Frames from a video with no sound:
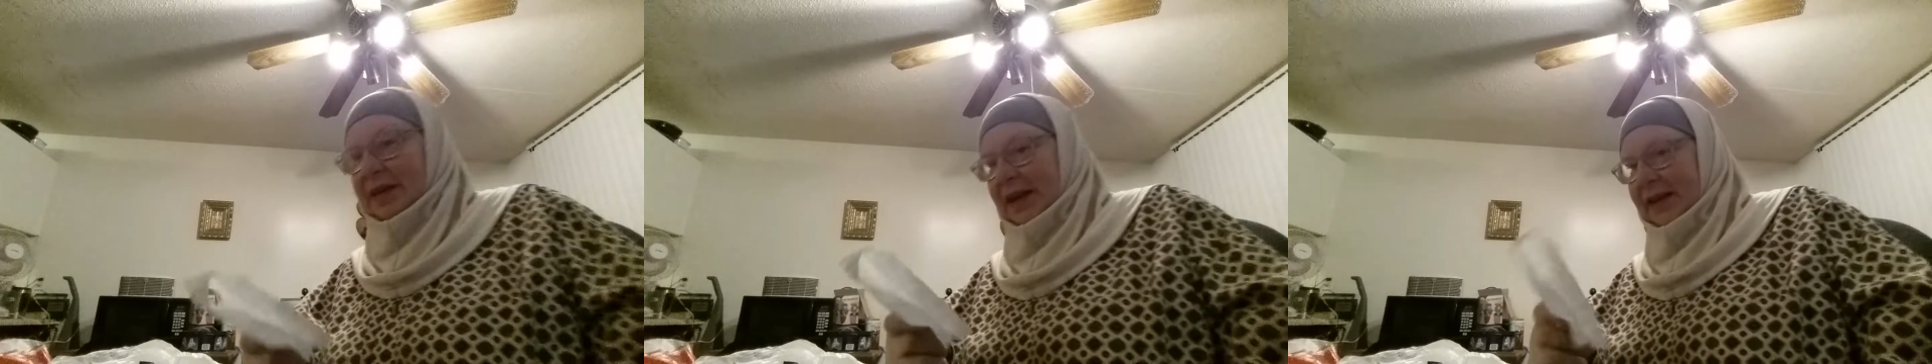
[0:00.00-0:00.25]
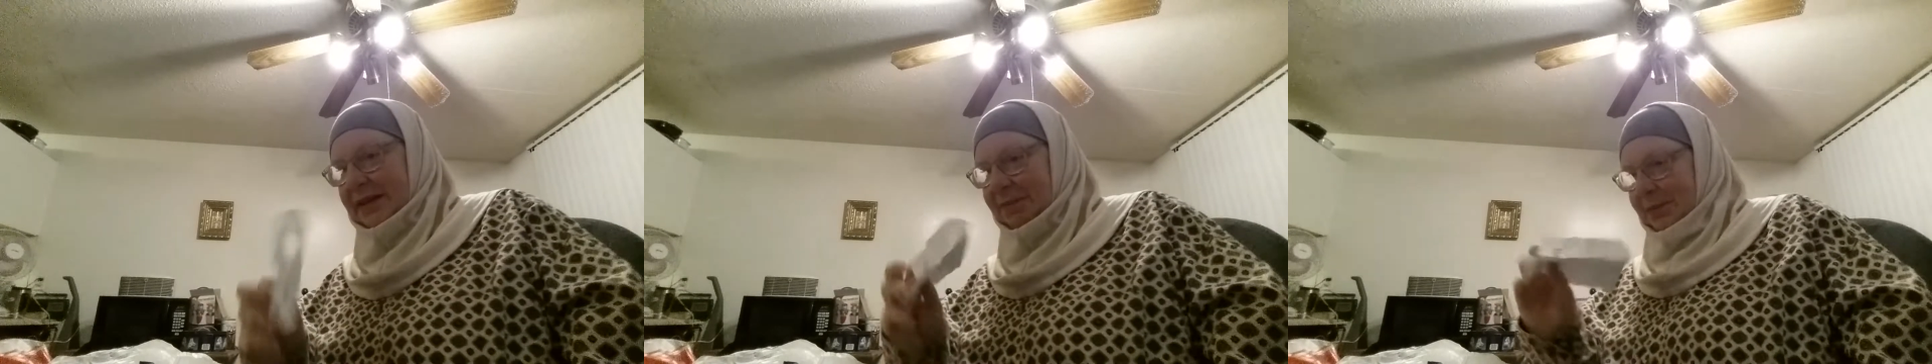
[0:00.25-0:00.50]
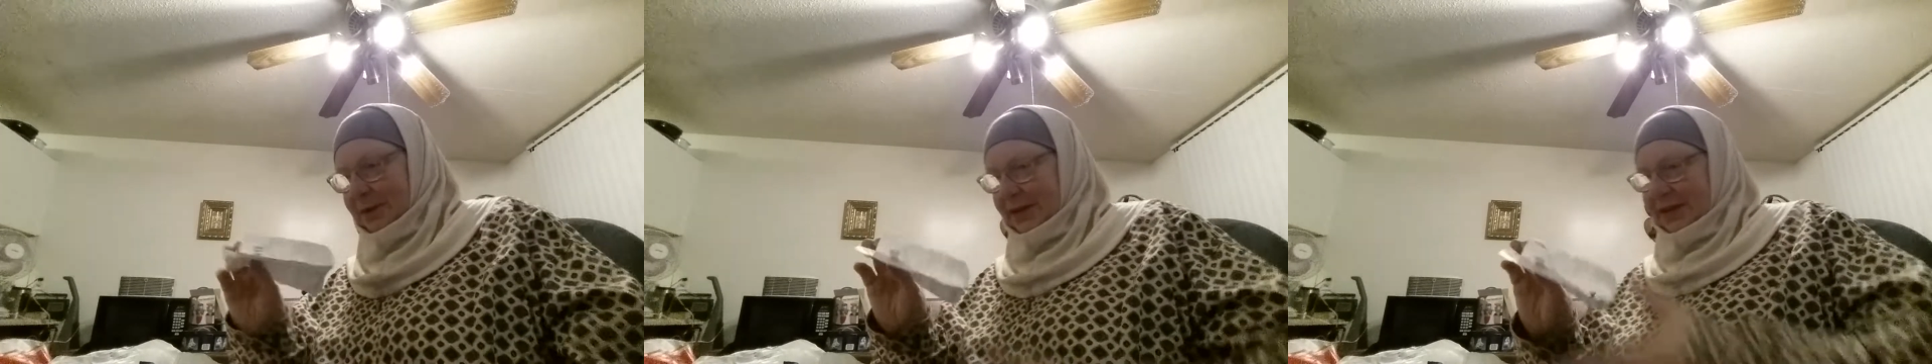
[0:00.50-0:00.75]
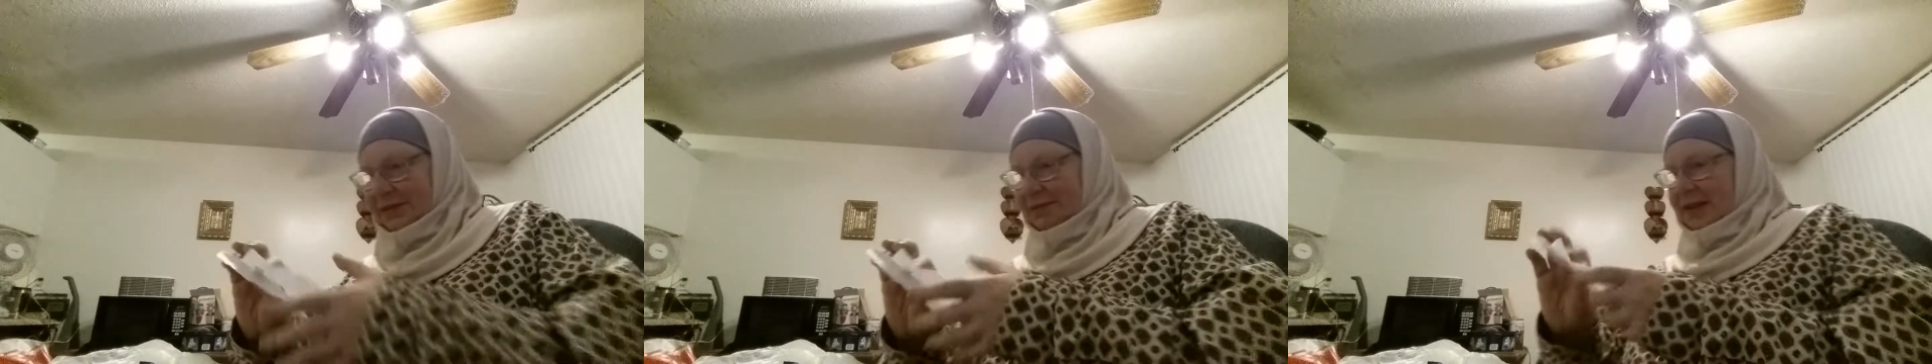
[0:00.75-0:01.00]
I did pretty
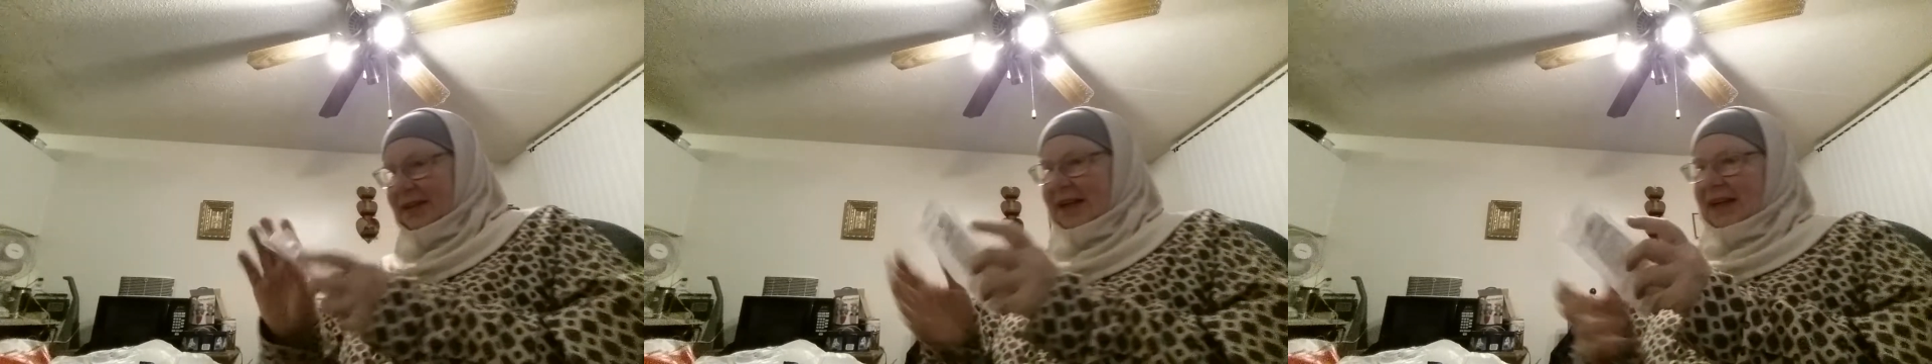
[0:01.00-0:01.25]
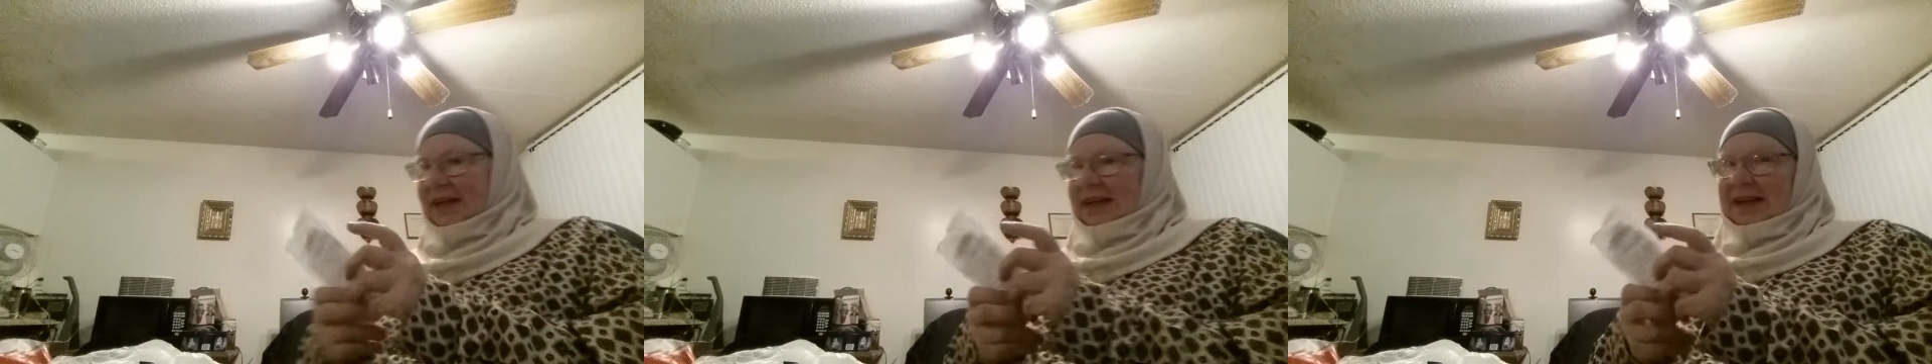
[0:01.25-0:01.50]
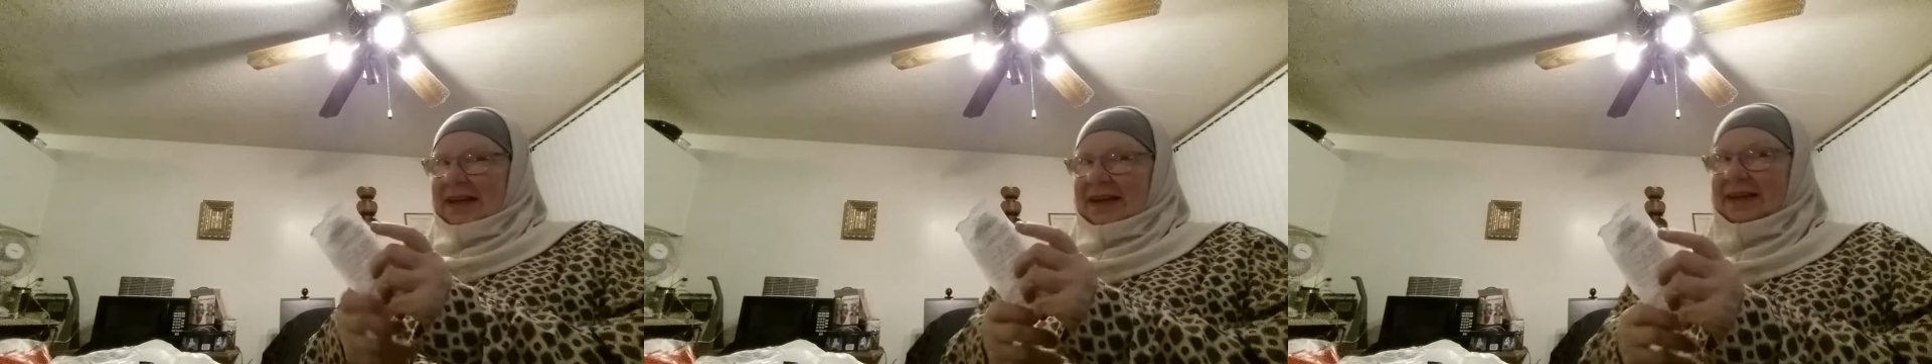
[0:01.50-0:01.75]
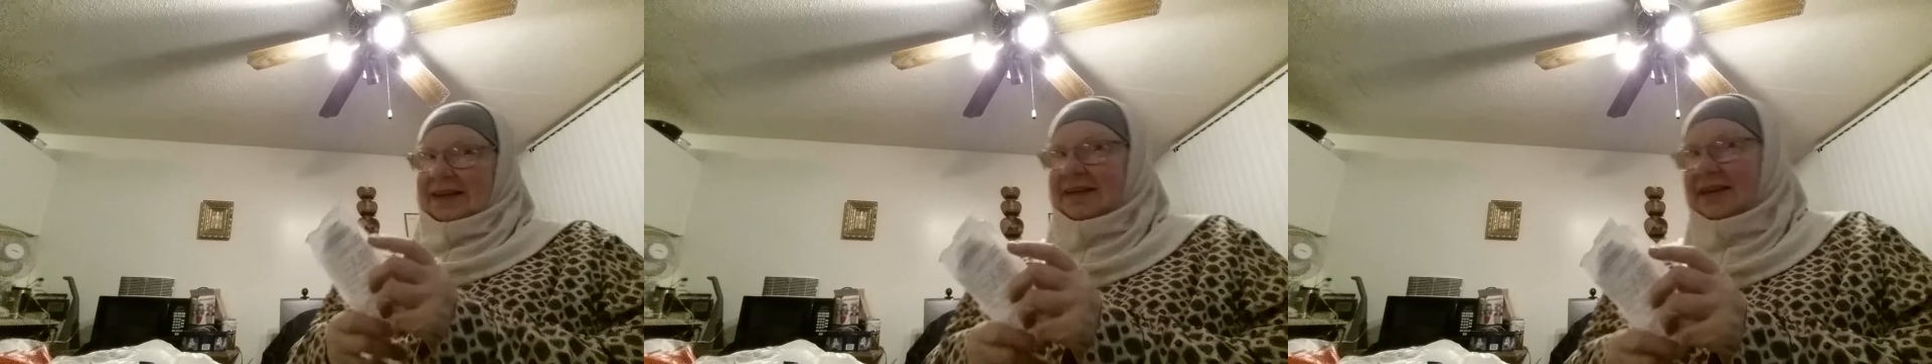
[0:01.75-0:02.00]
good with that.
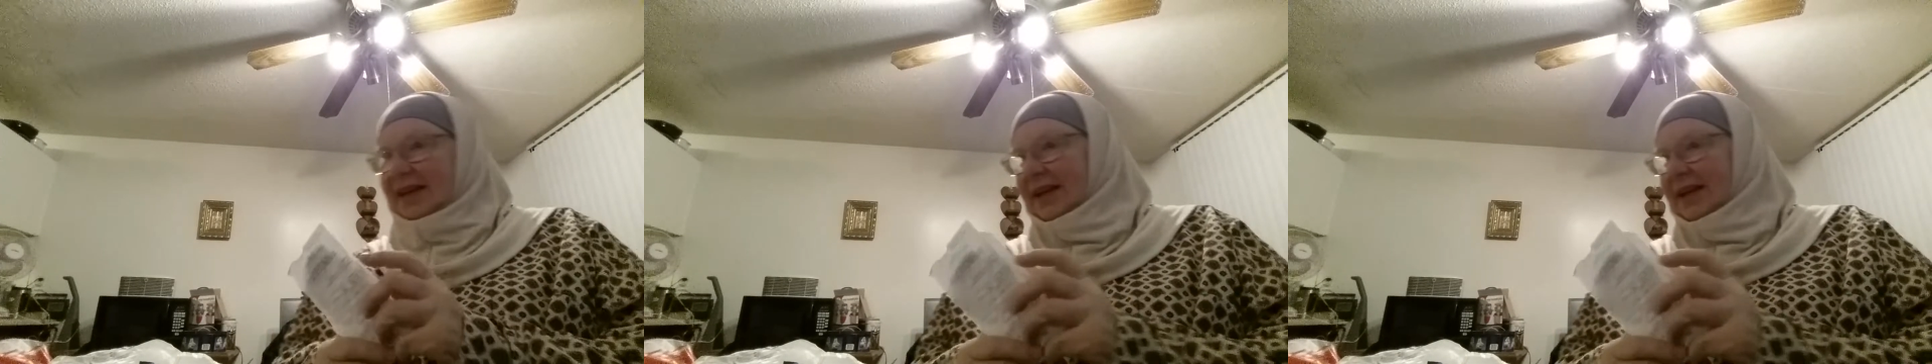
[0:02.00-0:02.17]
And